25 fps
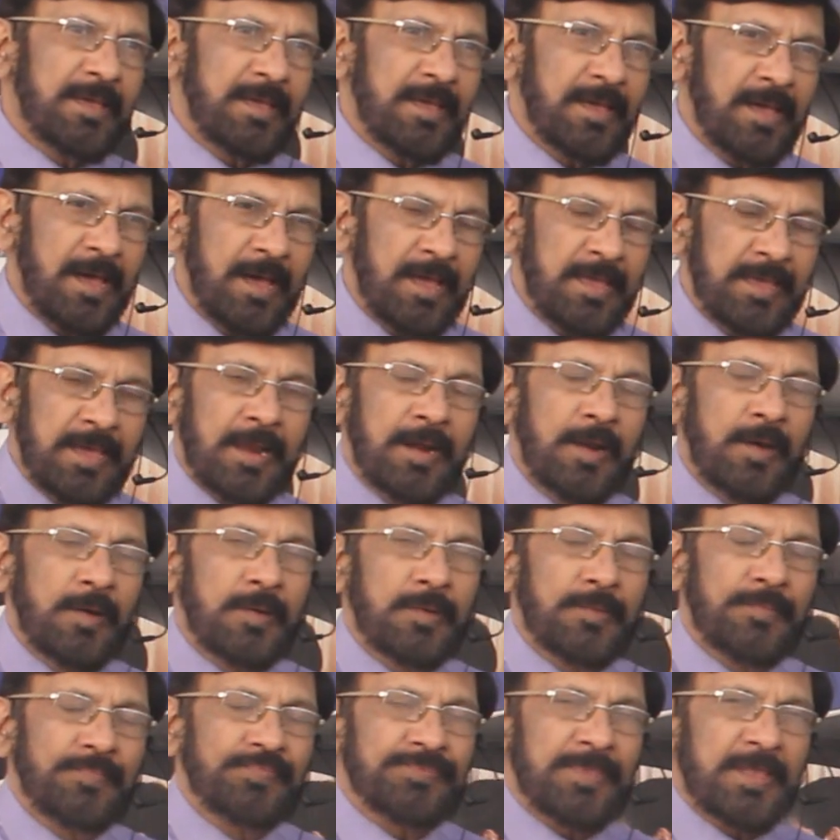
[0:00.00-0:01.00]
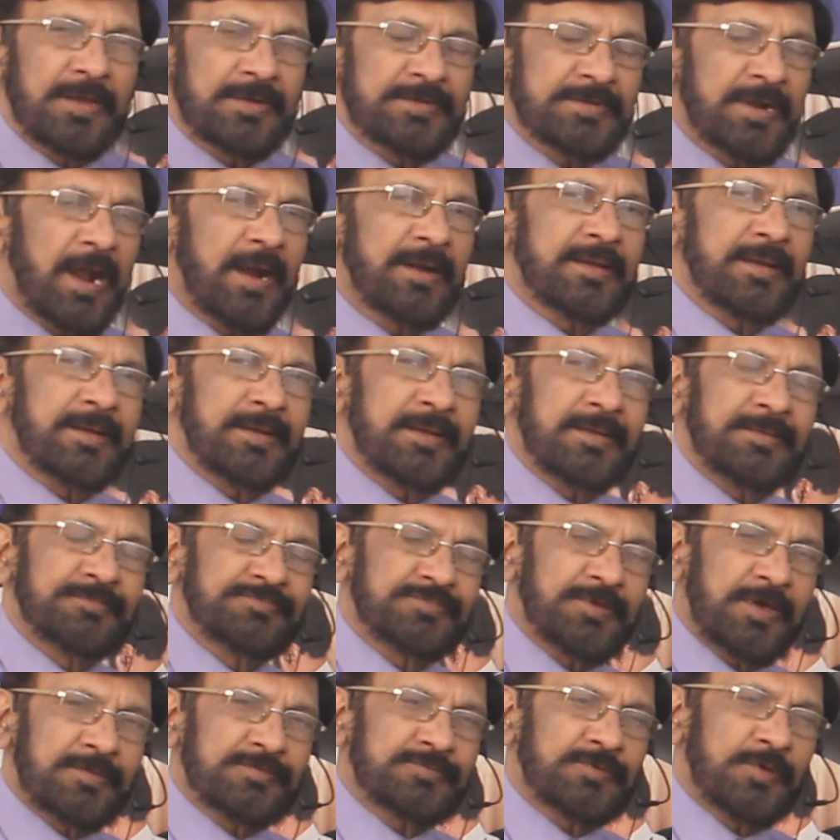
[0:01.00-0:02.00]
allow shorter names
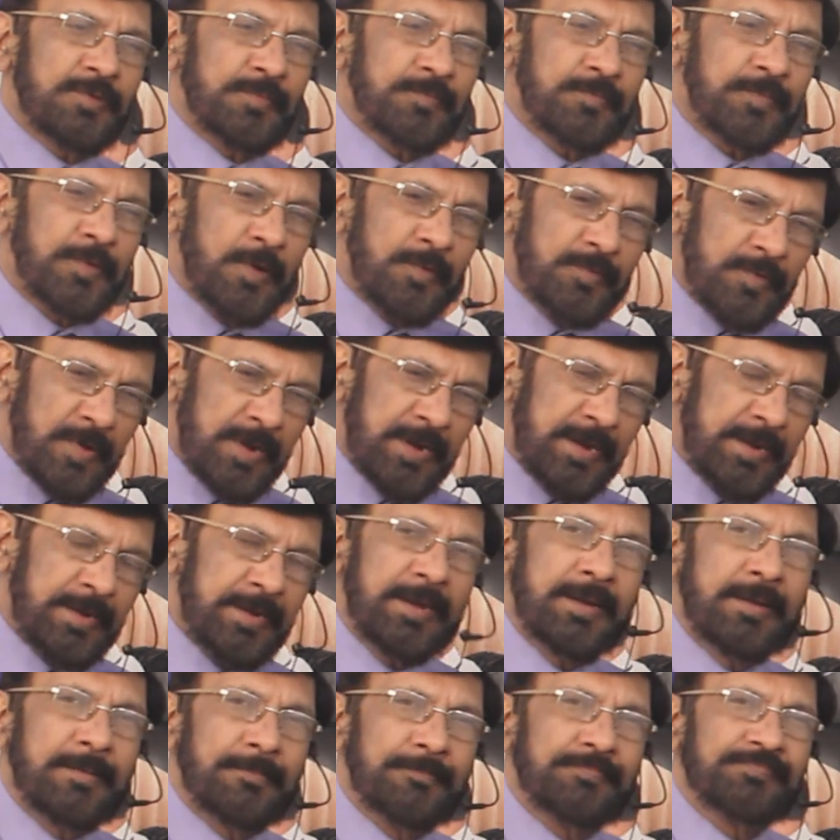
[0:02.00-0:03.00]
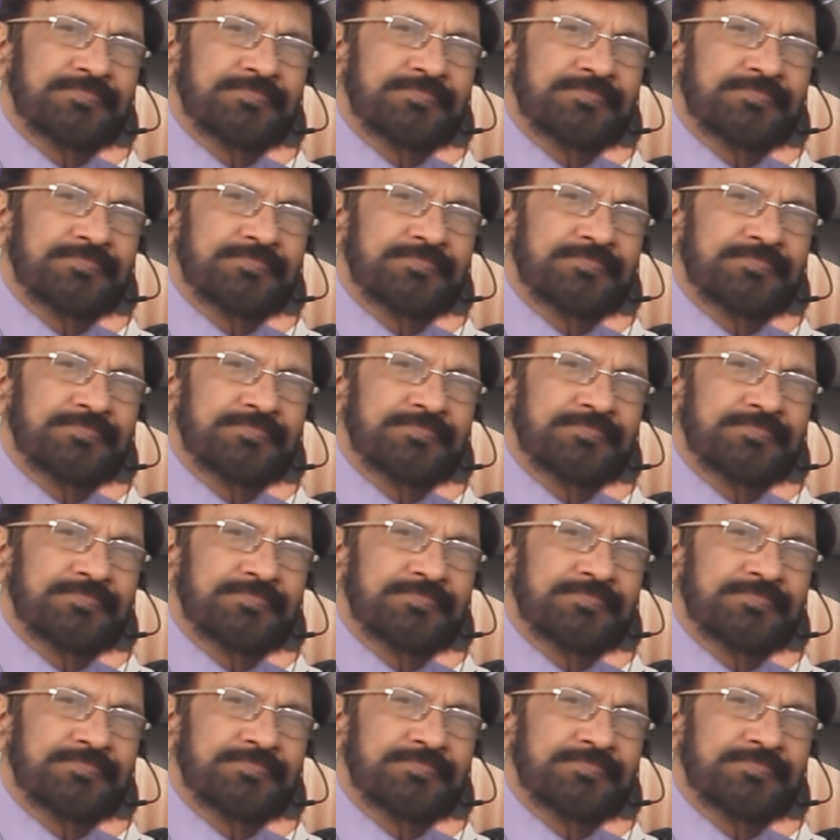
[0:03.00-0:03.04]
also, provided